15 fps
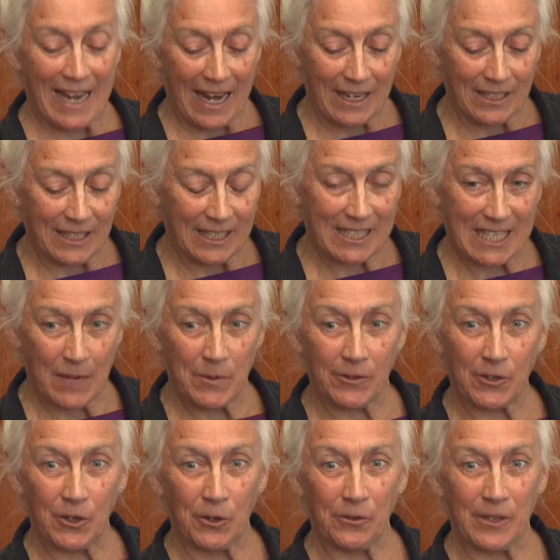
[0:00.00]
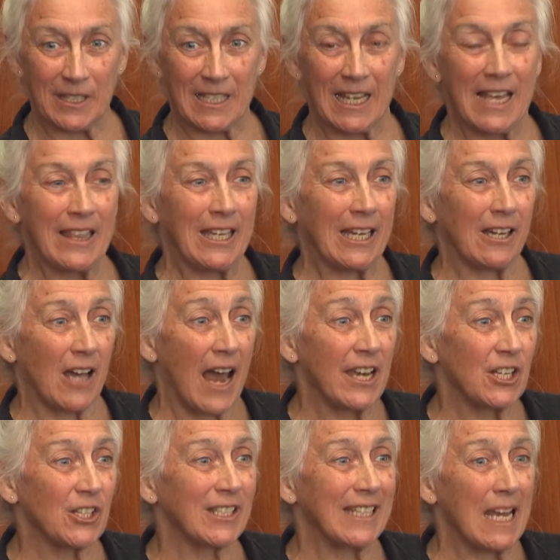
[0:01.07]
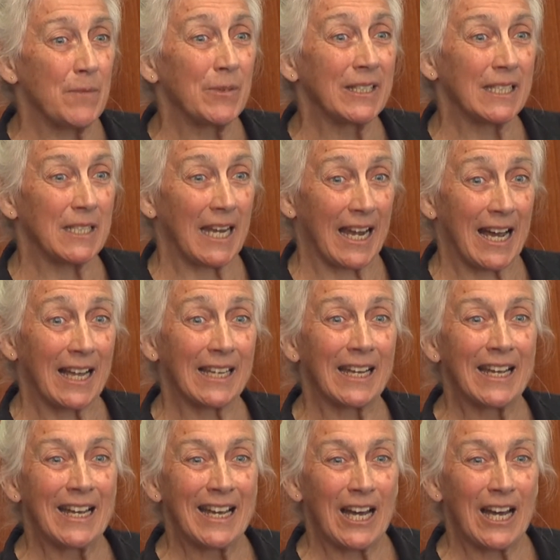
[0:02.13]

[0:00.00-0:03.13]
And indeed, some have called this the Iranisches Lebensideal,